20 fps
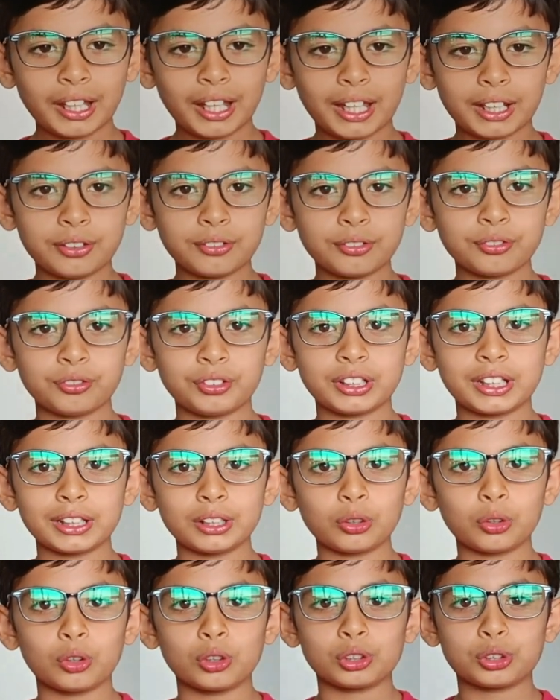And we
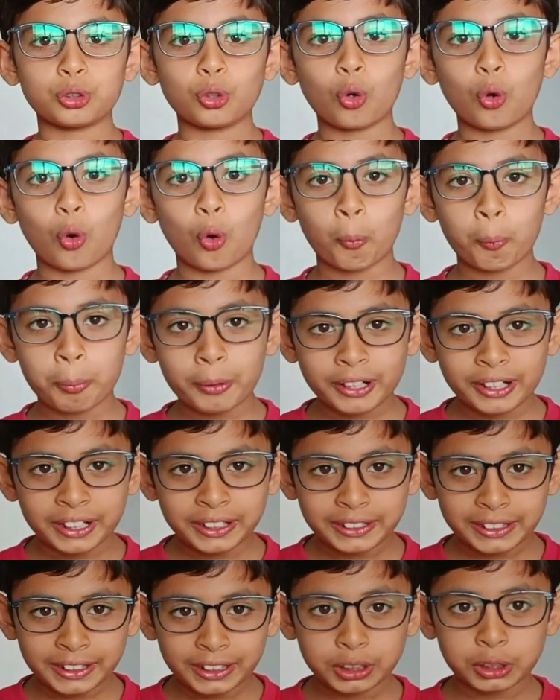can also open
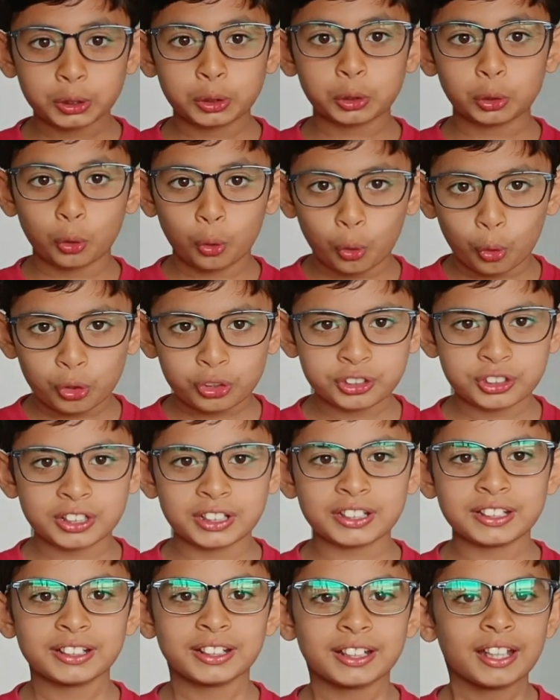it and close
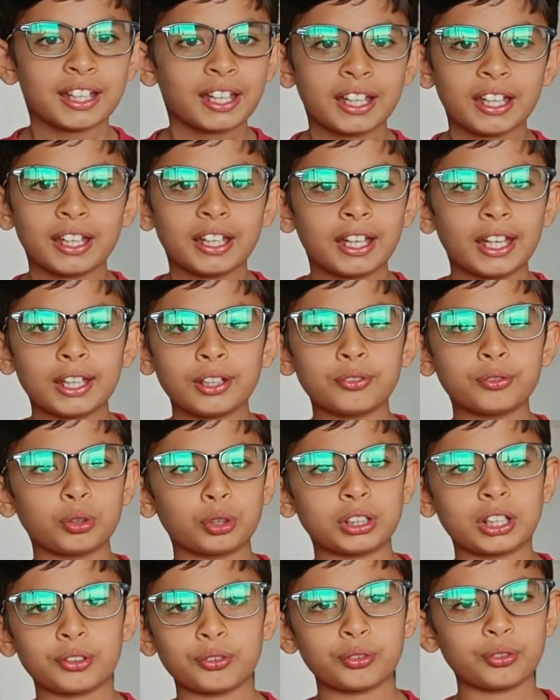it, and
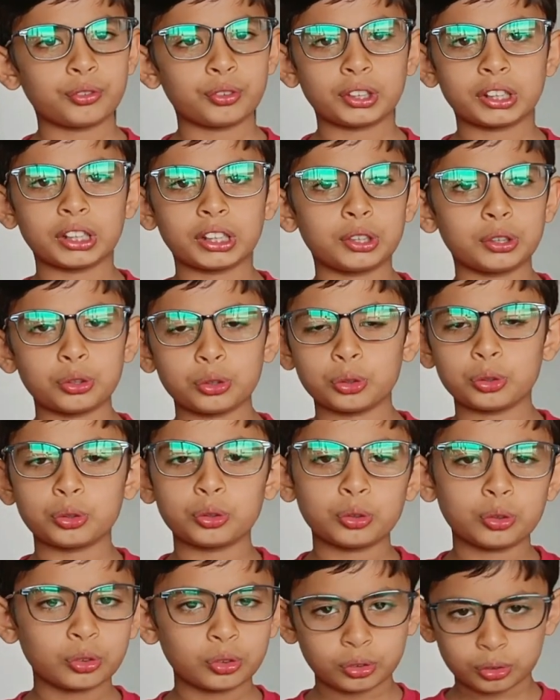whatever we can
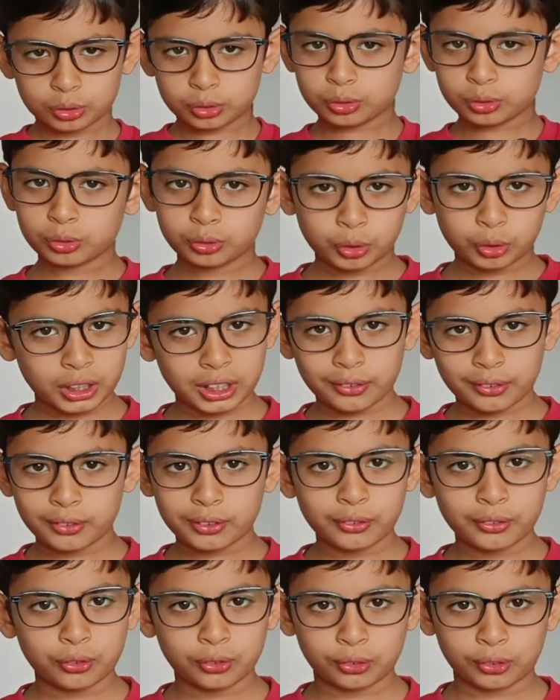do whatever
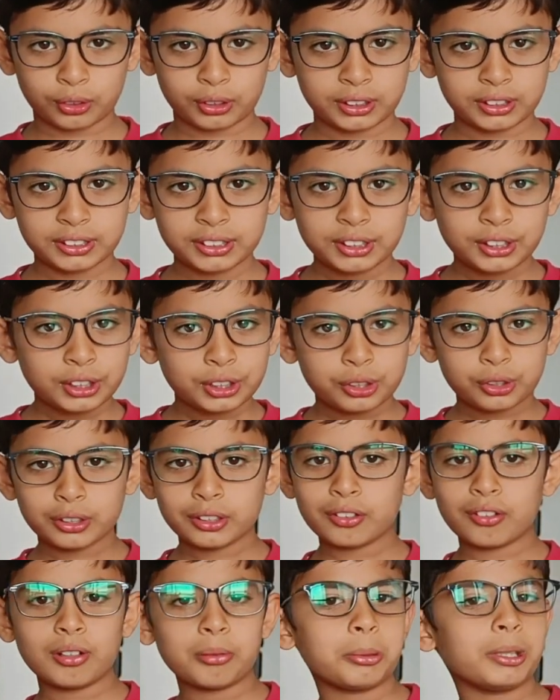we want. So
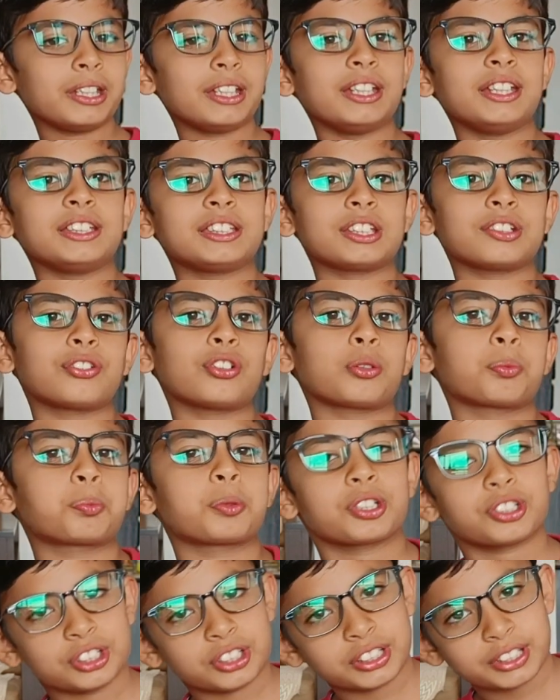it will be easy for
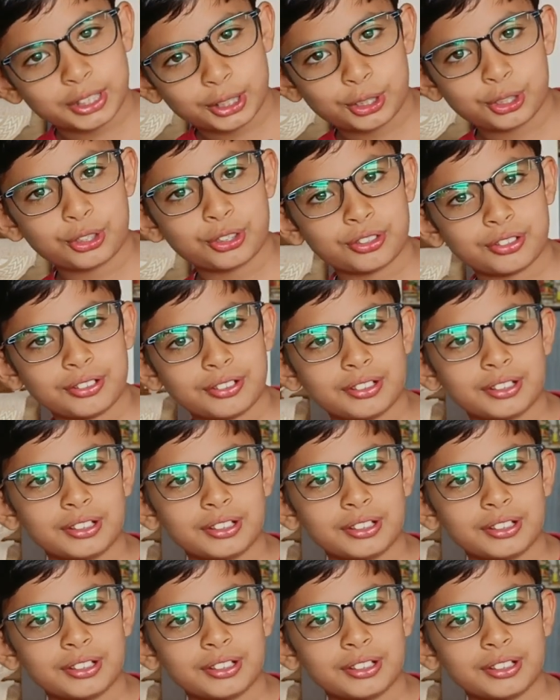presentation.